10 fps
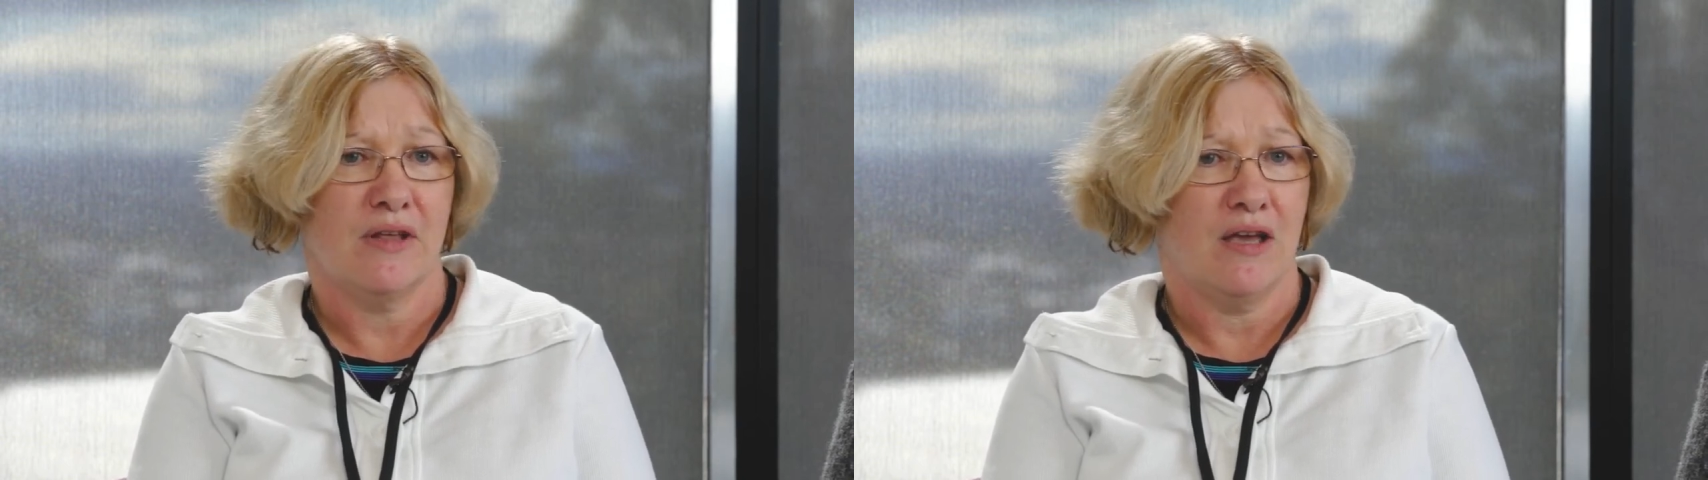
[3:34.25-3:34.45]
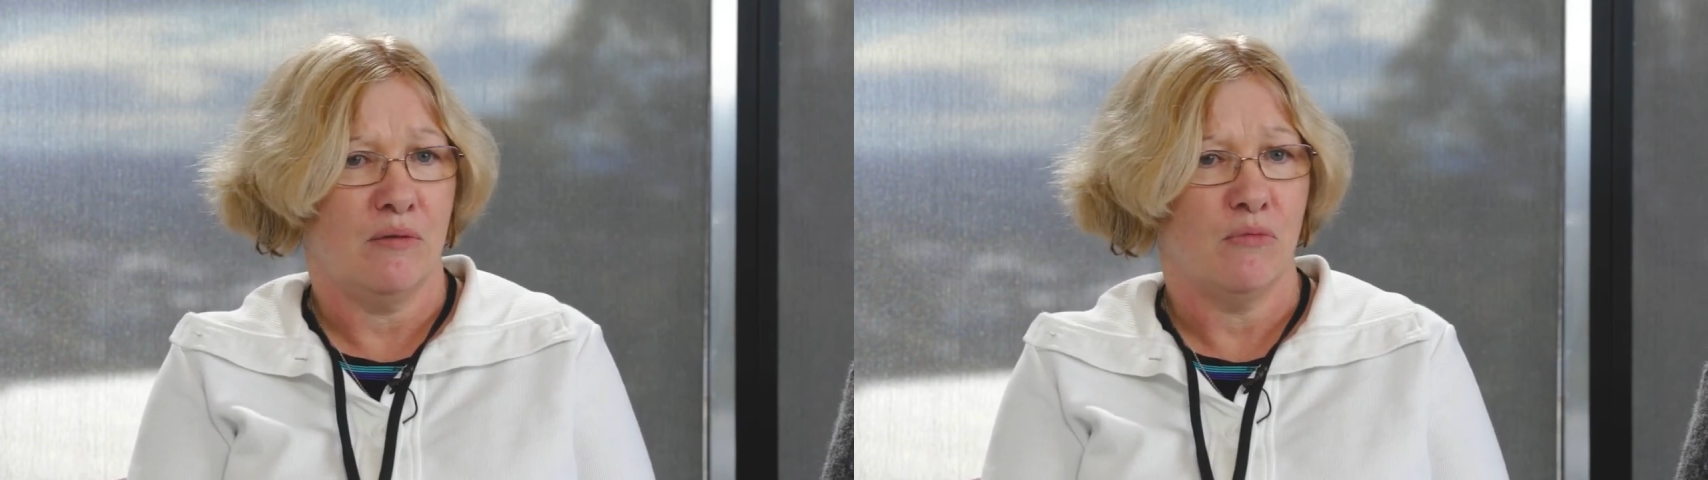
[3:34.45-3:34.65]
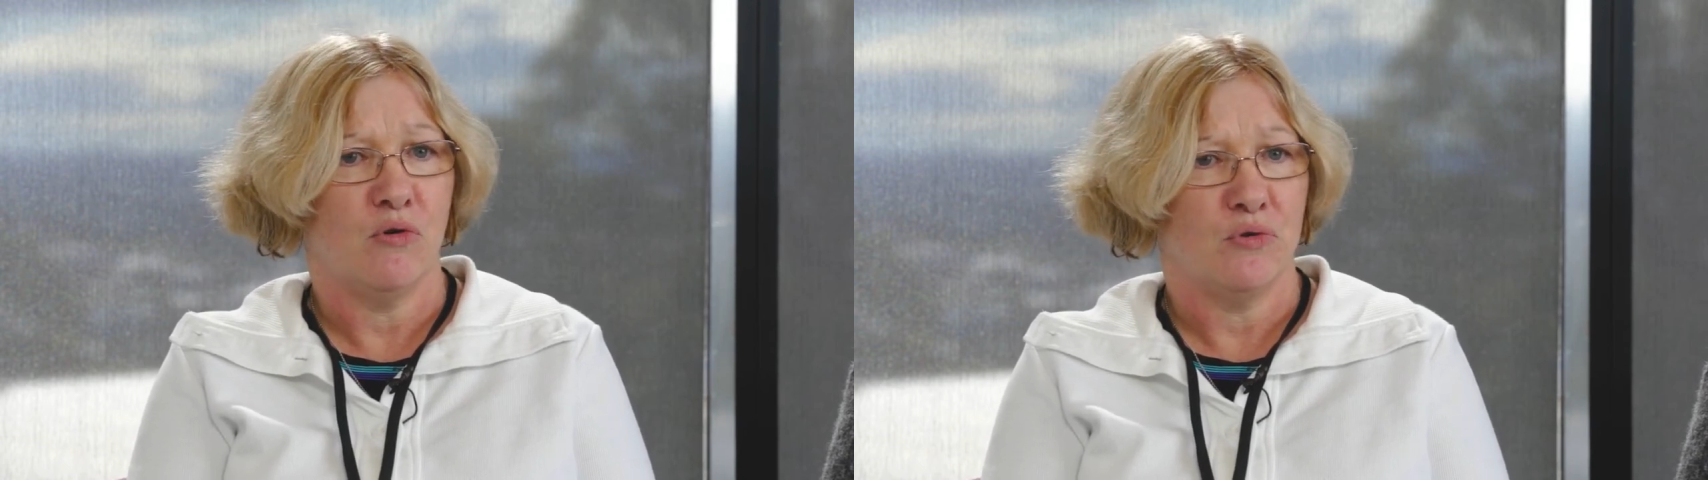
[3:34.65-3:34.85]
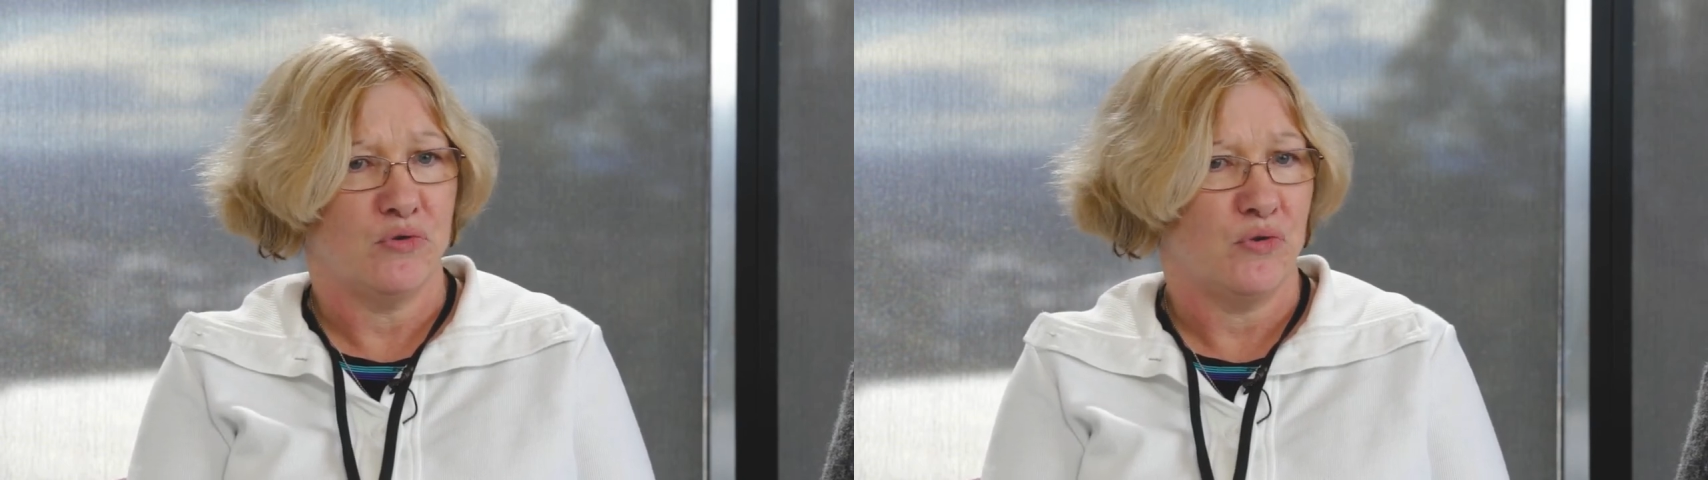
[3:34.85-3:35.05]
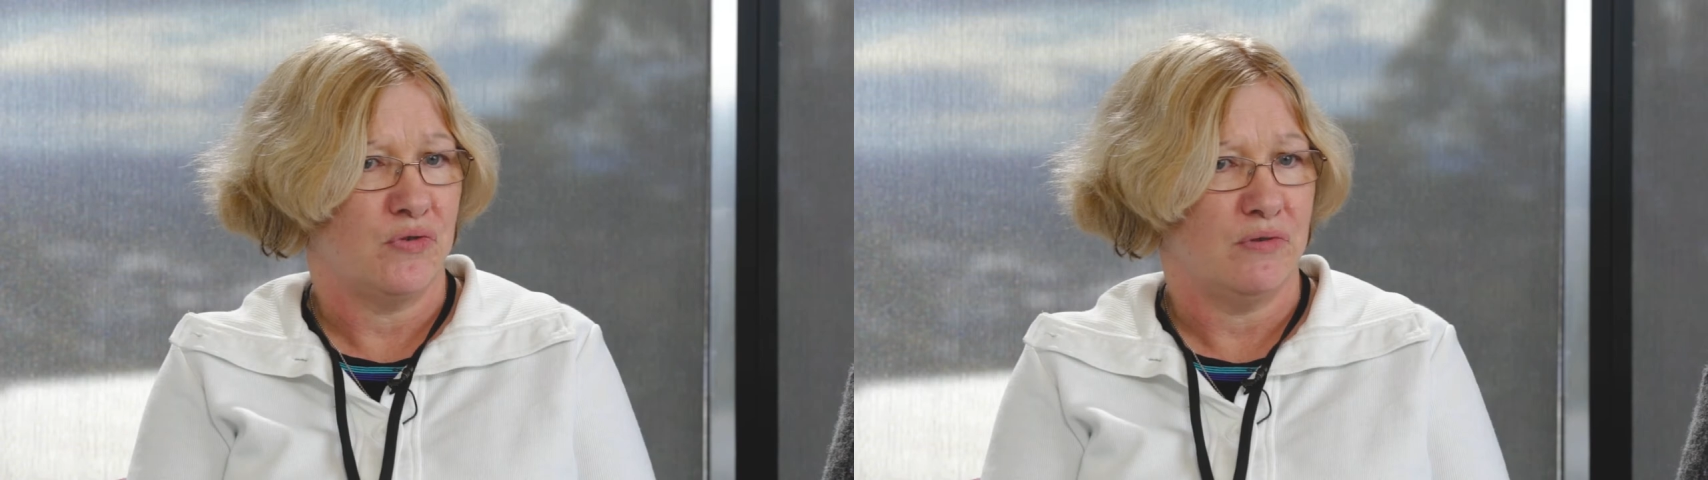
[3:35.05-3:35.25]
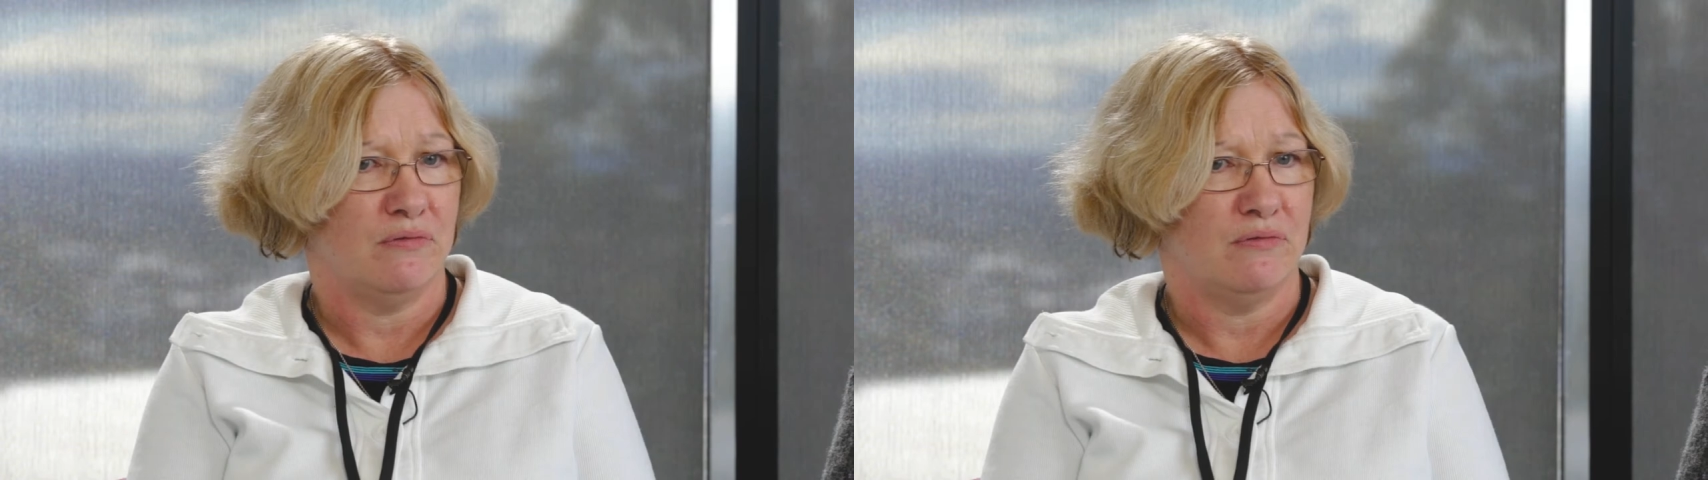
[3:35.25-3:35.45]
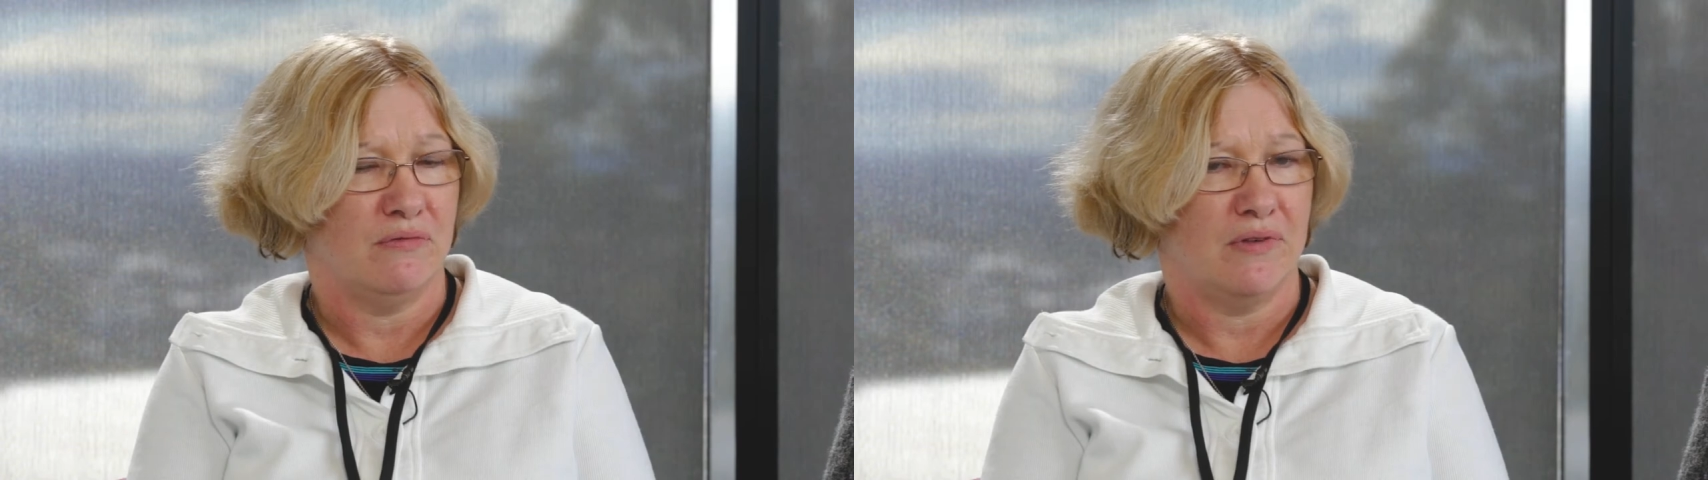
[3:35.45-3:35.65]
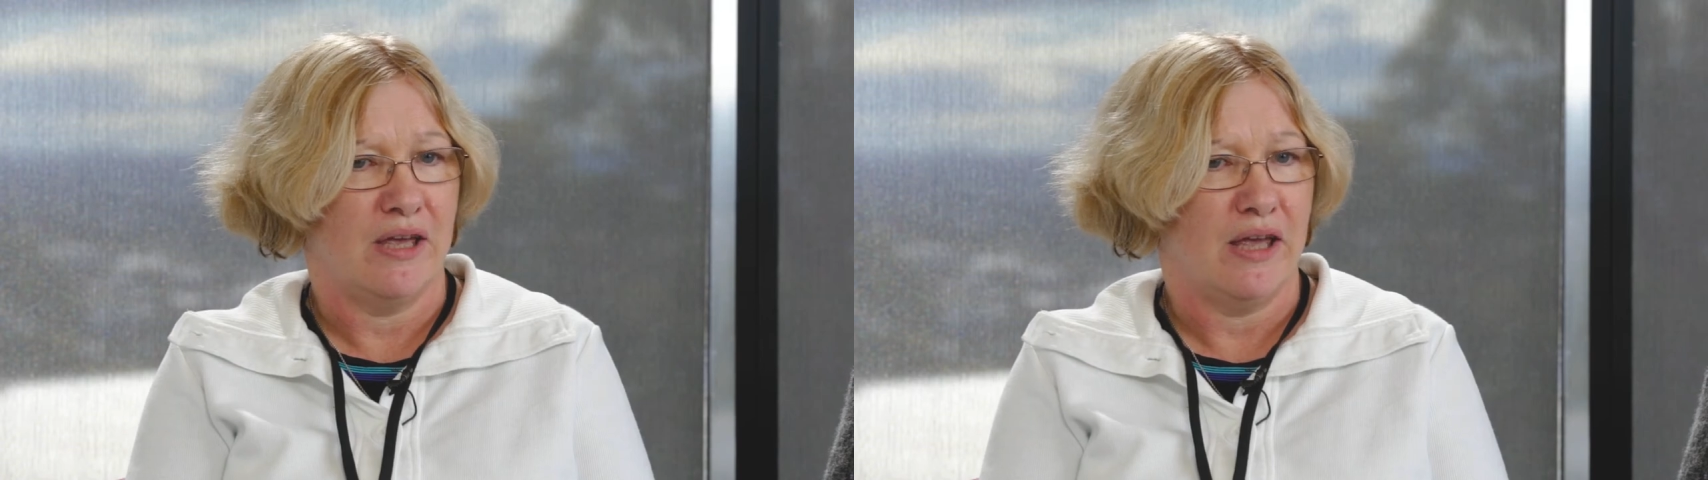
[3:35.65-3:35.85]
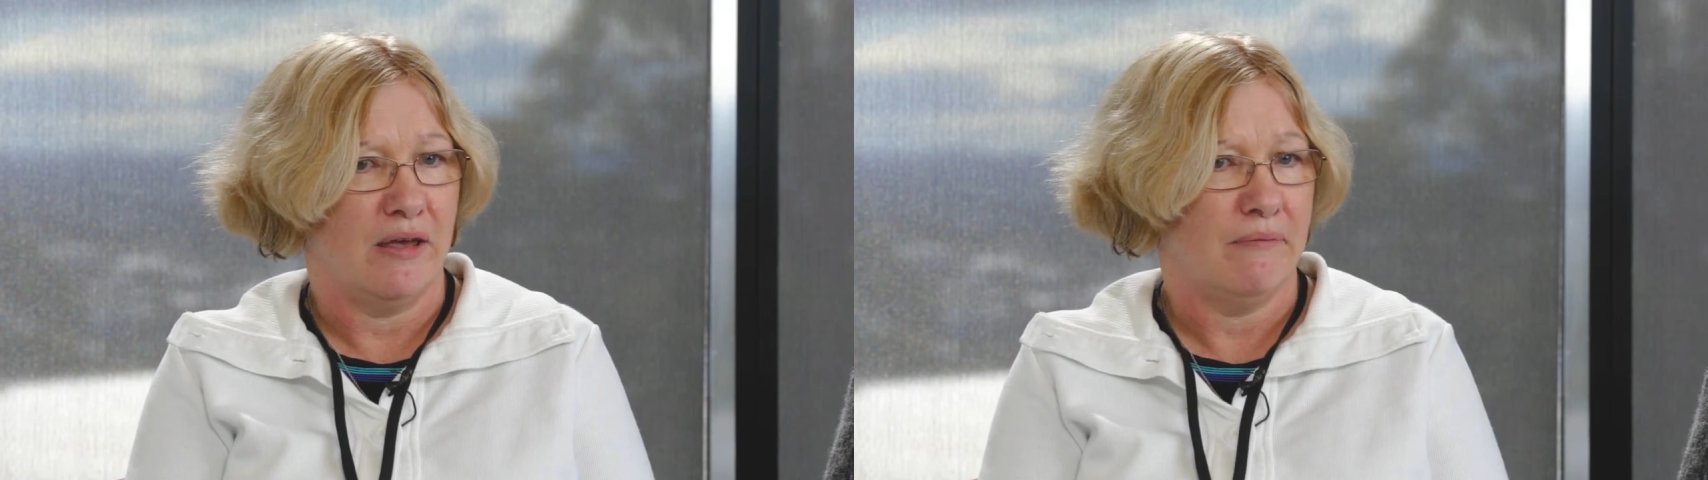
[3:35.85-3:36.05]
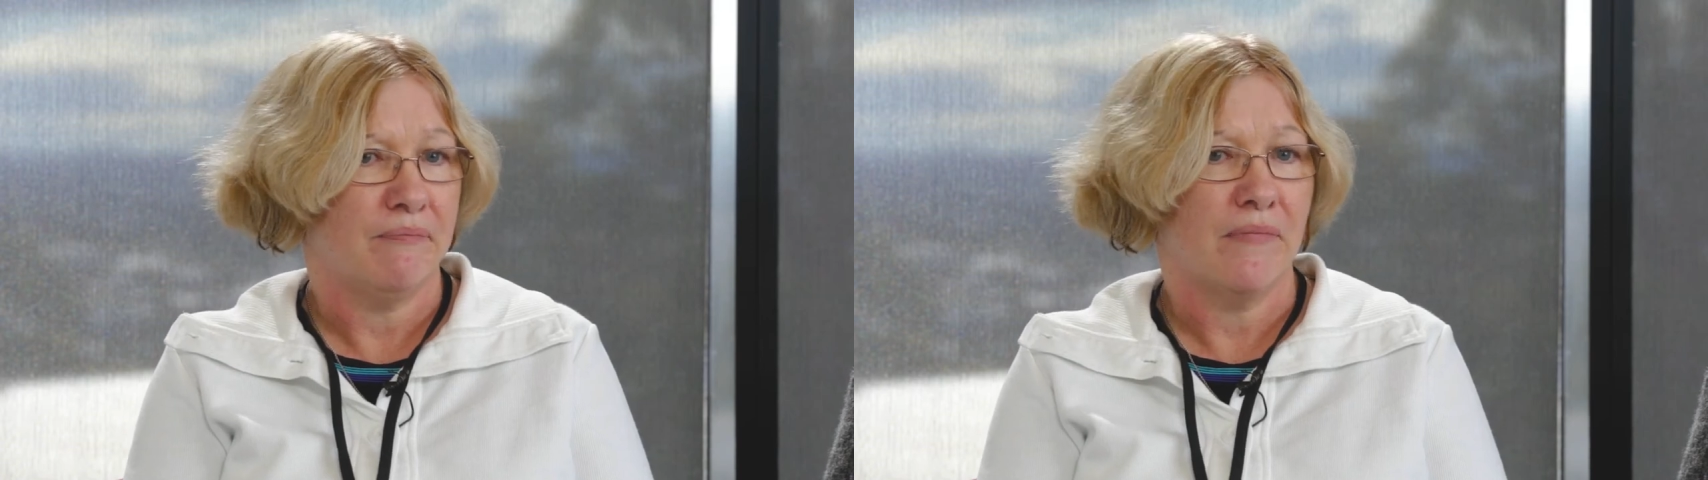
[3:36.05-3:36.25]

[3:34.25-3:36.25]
um, all sorts of uh,